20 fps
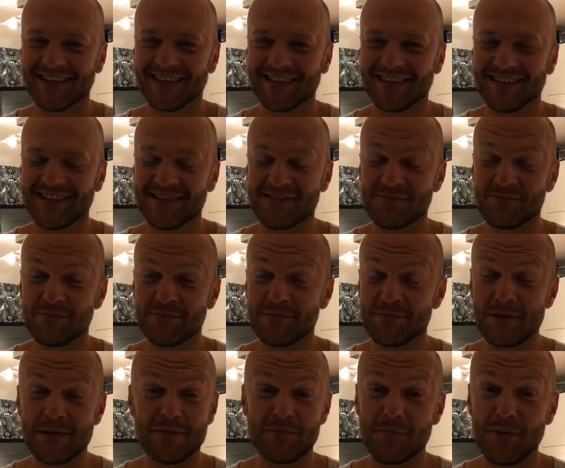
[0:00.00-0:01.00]
It's
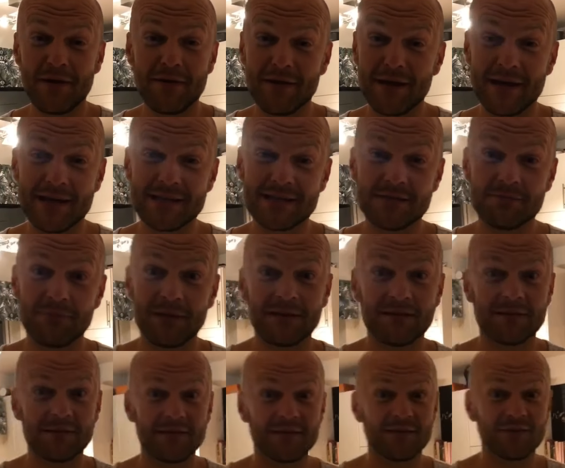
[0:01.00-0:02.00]
been very nice,
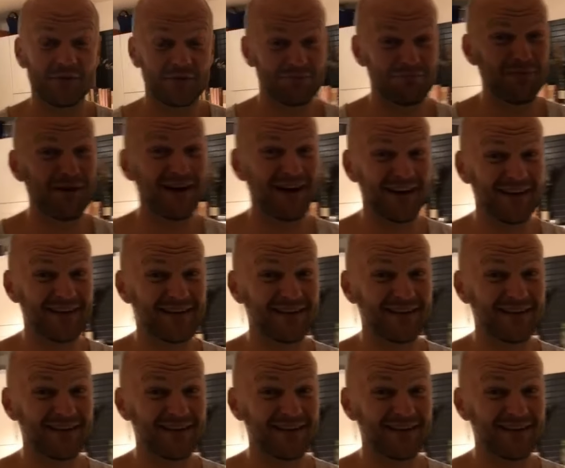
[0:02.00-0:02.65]
but goodbye.